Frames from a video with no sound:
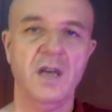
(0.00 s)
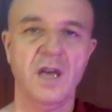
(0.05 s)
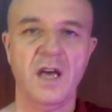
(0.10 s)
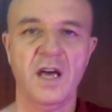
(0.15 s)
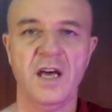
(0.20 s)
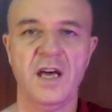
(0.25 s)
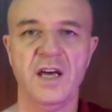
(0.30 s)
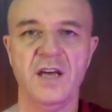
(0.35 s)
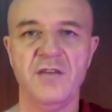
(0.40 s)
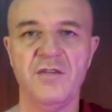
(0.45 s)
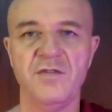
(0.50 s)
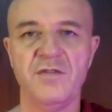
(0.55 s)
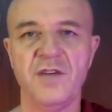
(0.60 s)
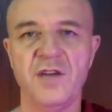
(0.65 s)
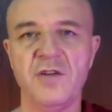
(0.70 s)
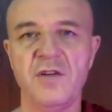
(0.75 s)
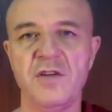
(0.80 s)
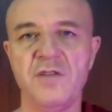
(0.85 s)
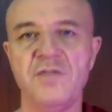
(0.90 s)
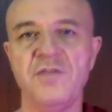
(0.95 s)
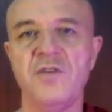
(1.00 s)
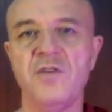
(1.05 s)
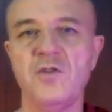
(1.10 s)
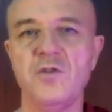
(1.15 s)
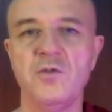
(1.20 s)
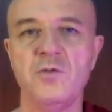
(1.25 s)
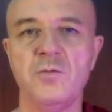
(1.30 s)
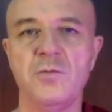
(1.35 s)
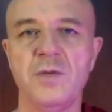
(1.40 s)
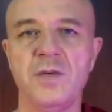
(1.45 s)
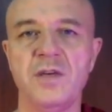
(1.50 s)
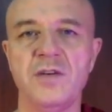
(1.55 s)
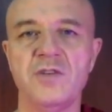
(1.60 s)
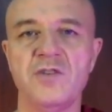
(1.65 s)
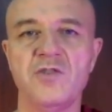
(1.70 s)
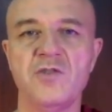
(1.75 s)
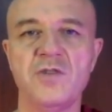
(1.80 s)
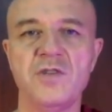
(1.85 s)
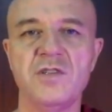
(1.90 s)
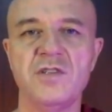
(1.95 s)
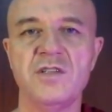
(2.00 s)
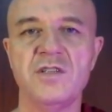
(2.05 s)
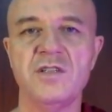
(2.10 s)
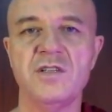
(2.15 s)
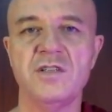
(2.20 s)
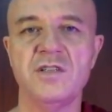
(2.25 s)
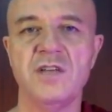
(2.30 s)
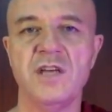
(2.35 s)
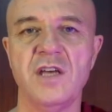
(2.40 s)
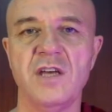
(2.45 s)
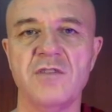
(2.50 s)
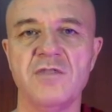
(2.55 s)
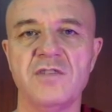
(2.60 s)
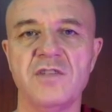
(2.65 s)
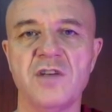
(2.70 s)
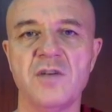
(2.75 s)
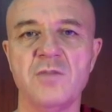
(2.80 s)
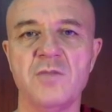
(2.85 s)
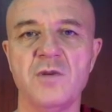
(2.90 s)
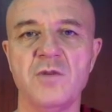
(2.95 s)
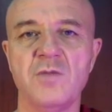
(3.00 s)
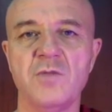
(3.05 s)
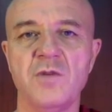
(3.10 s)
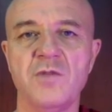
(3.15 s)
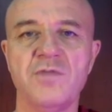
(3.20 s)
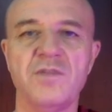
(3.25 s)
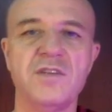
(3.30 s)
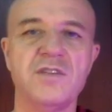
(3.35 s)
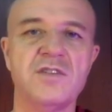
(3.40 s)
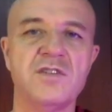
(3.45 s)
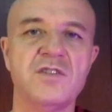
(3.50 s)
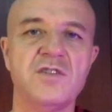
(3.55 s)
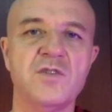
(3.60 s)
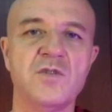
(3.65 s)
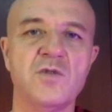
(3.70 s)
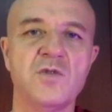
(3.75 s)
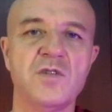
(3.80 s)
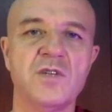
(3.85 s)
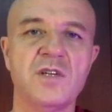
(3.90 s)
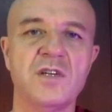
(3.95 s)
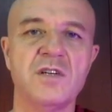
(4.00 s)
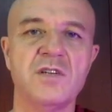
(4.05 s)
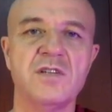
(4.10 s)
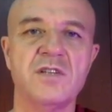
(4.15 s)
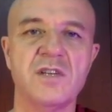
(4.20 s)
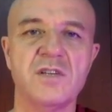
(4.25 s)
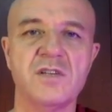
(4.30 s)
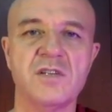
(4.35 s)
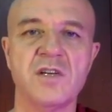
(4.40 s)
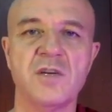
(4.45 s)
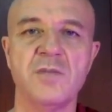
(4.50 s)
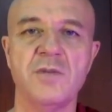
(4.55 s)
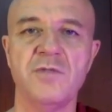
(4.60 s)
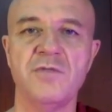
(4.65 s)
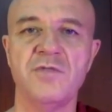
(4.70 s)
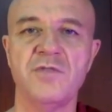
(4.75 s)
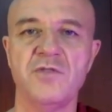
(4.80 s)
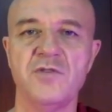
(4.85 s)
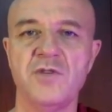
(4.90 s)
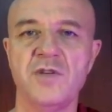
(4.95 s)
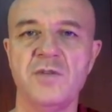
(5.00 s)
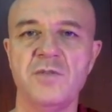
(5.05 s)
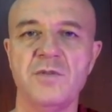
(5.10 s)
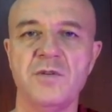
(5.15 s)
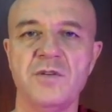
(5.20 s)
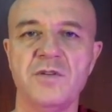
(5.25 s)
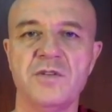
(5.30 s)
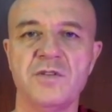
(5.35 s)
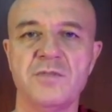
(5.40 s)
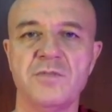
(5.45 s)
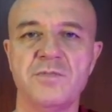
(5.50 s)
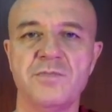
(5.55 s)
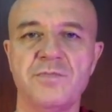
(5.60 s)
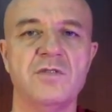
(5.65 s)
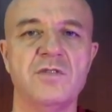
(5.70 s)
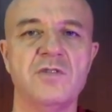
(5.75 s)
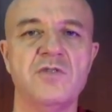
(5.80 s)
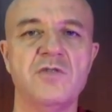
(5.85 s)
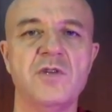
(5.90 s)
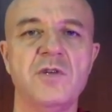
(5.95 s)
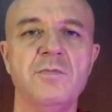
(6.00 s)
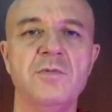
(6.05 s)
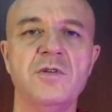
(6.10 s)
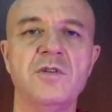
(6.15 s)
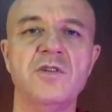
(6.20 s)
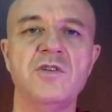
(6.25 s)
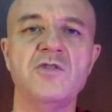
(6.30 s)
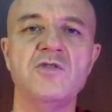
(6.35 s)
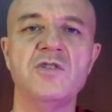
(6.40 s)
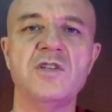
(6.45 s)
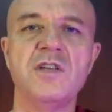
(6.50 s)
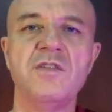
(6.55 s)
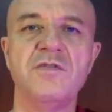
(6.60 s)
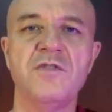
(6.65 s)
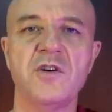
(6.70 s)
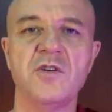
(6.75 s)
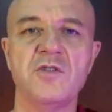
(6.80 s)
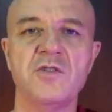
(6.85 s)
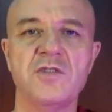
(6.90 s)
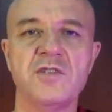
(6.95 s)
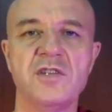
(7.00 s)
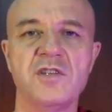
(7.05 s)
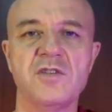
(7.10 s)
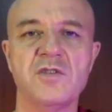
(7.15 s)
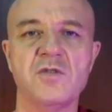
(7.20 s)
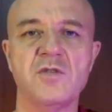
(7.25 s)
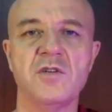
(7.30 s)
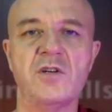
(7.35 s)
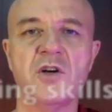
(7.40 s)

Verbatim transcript: and very few being treated if someone with this disorder does come in for treatment. The treatment usually focuses on